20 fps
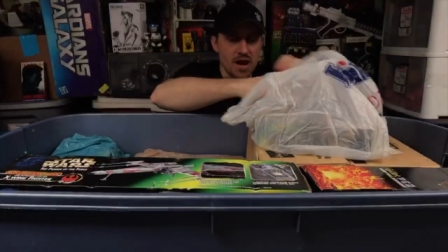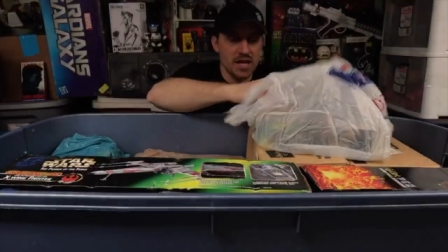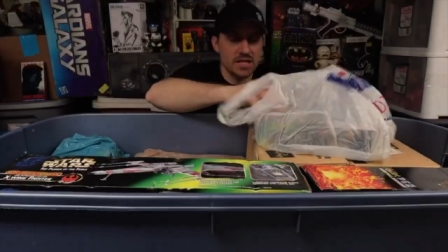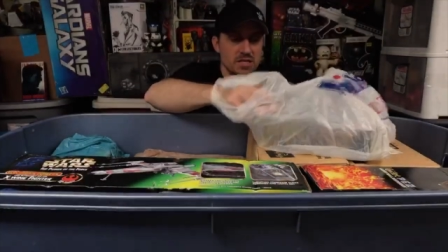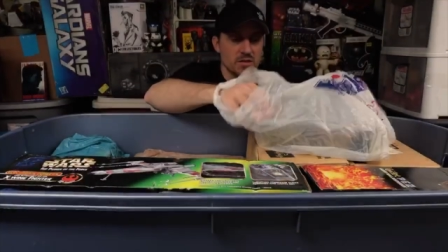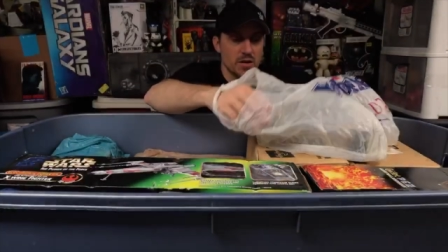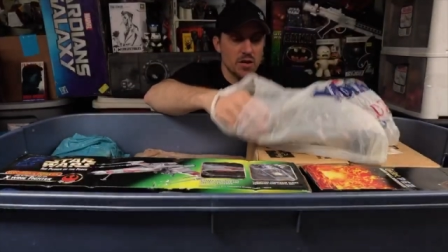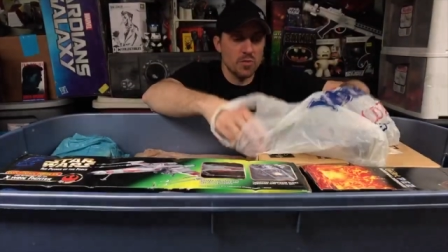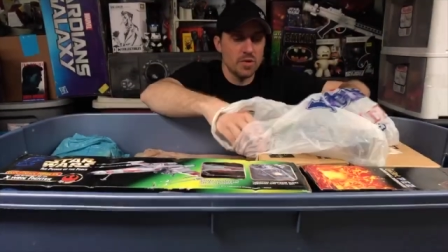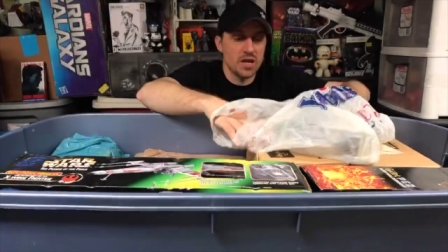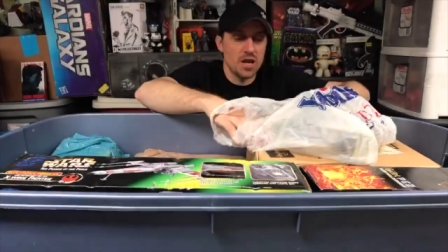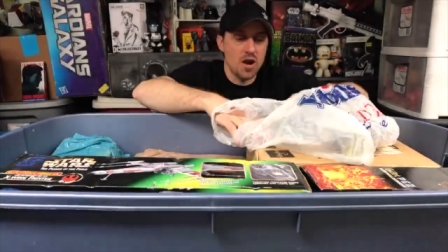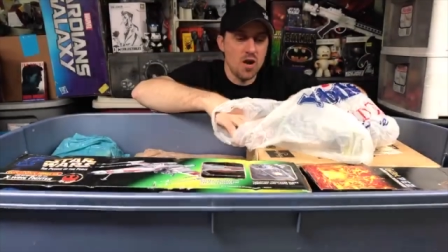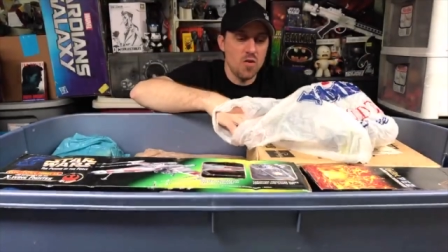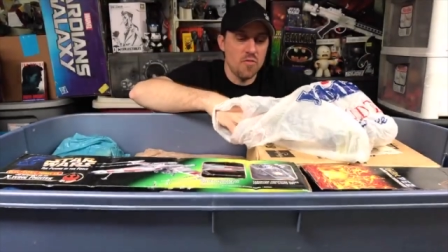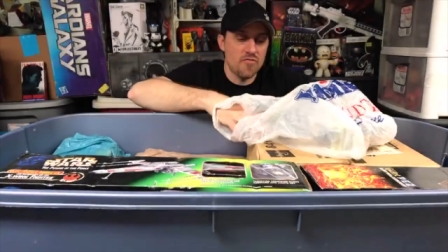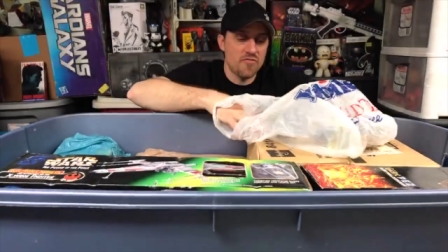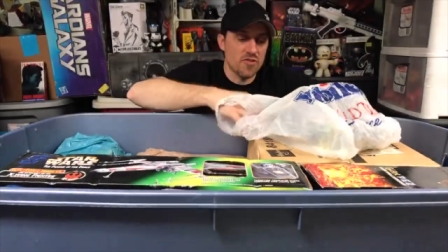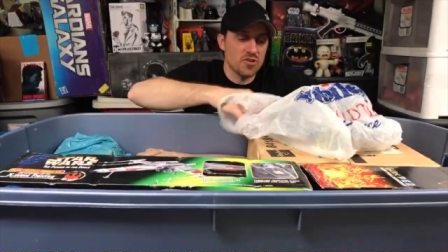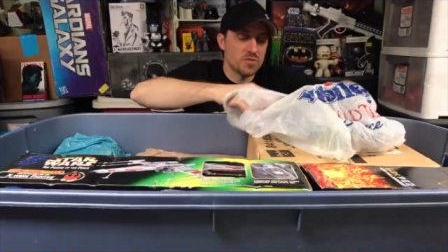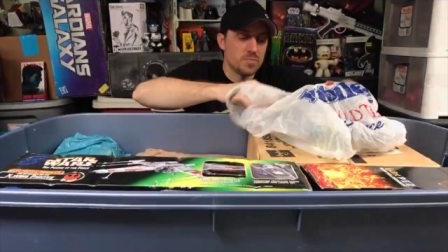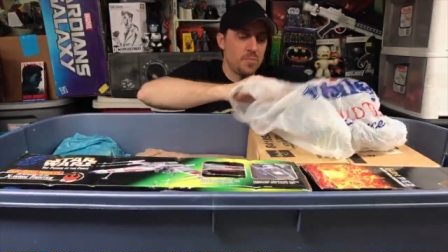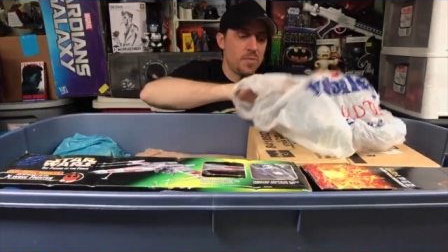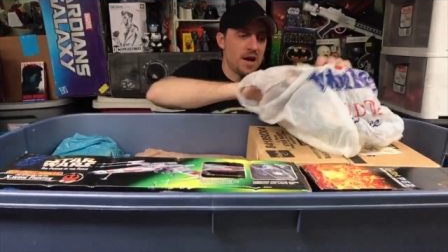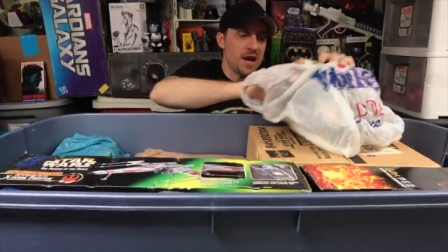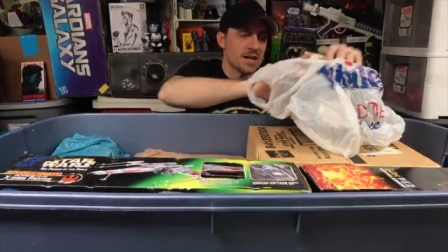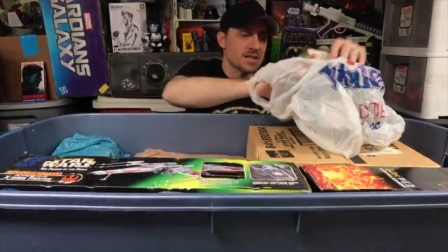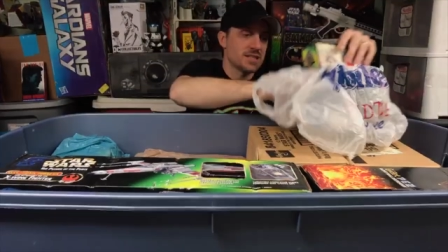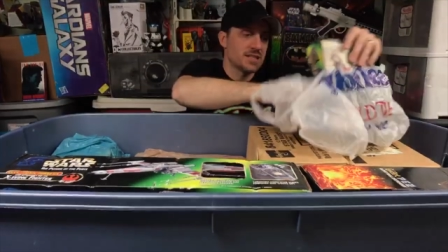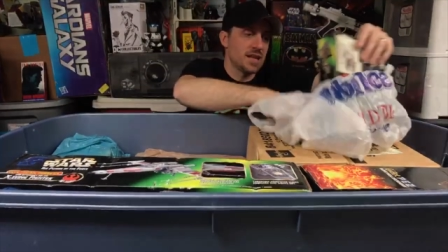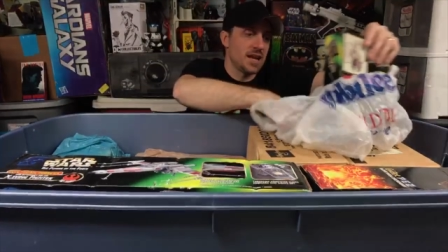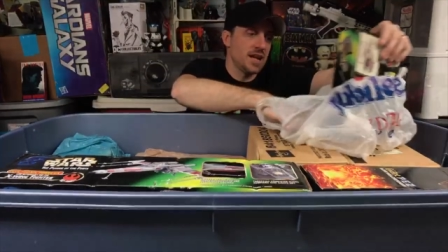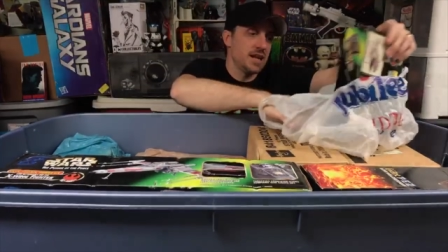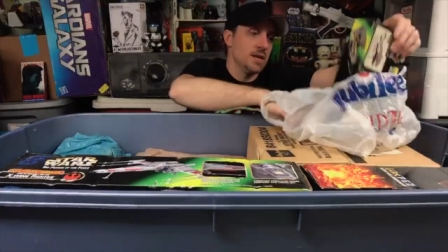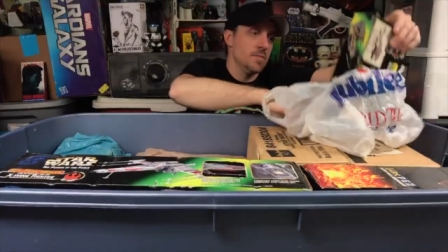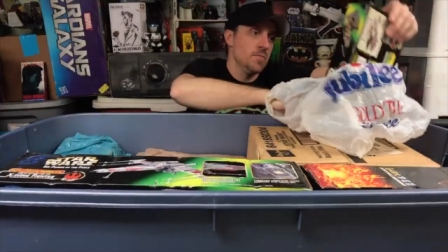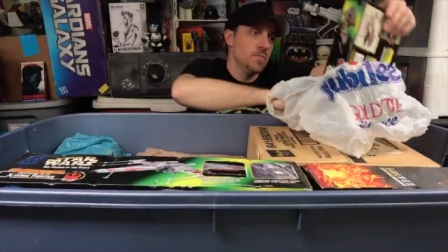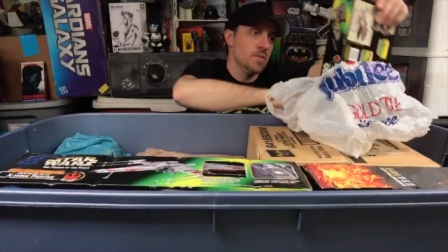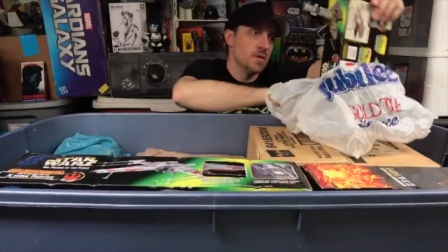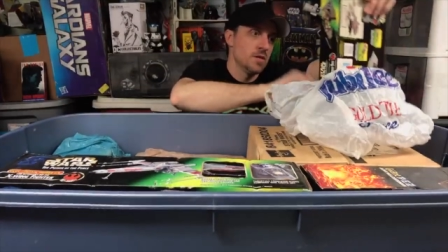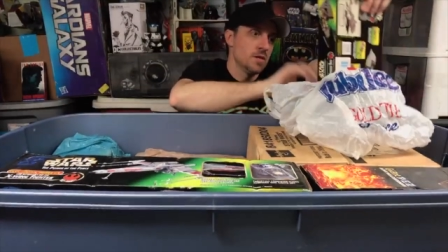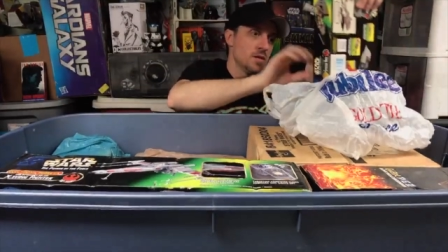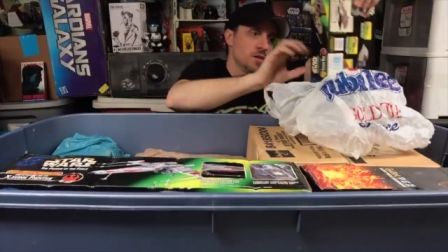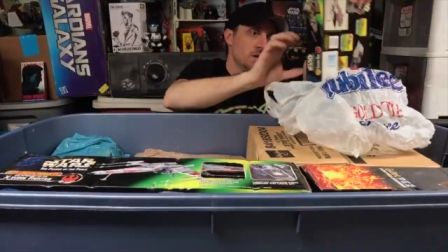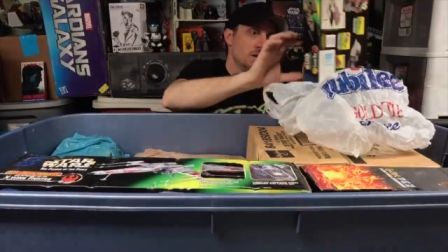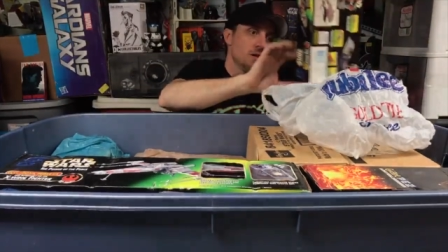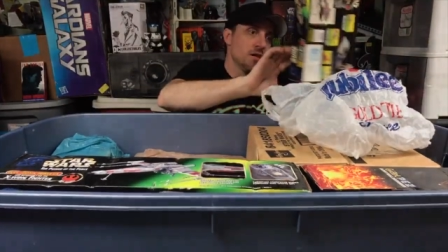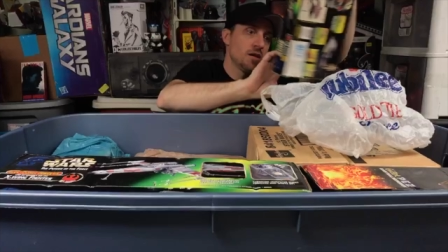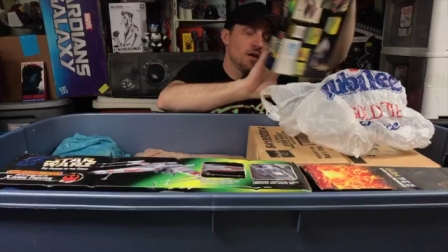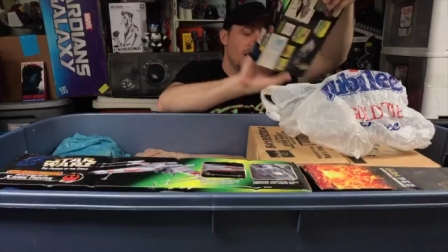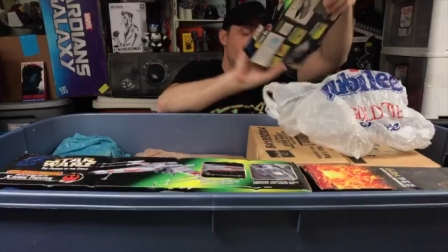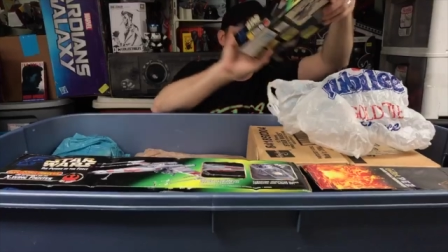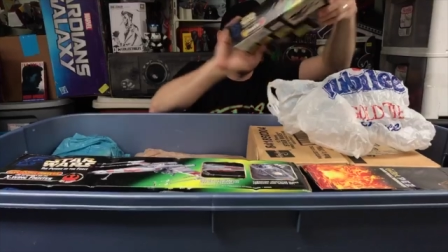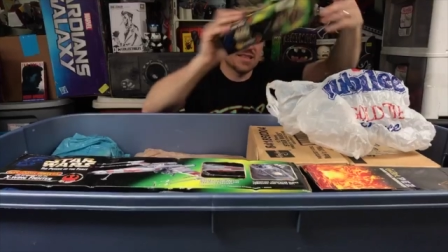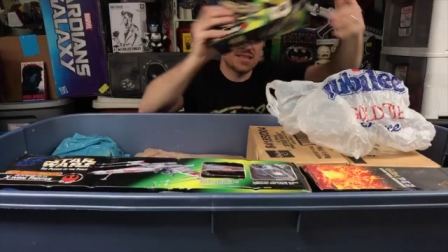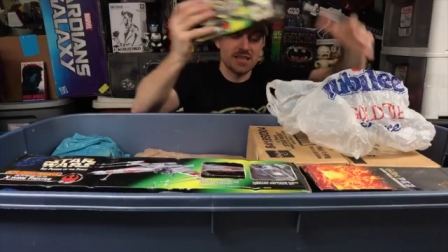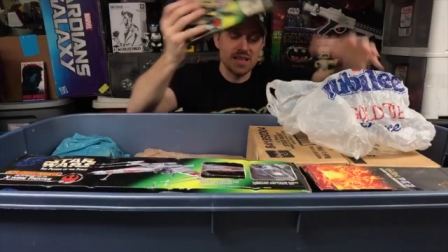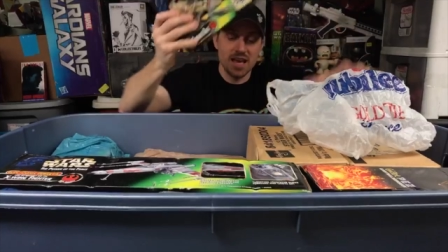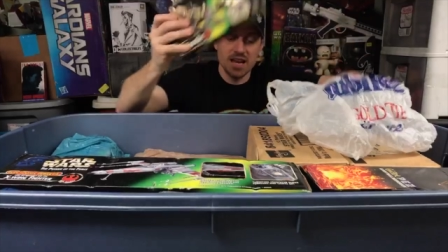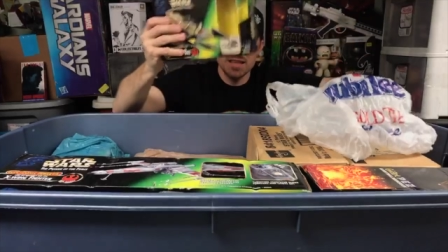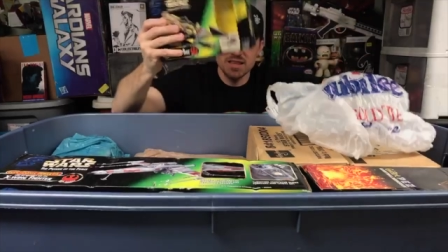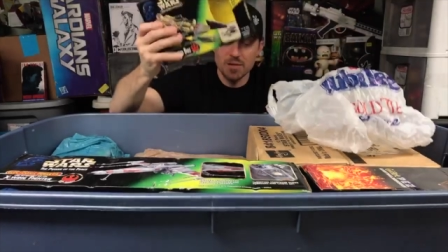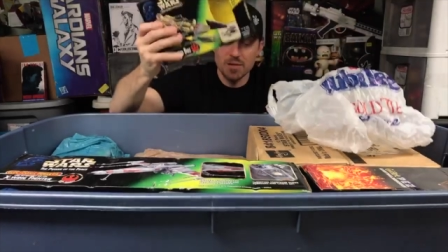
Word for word: so here we go. First boxed item, and it's not in the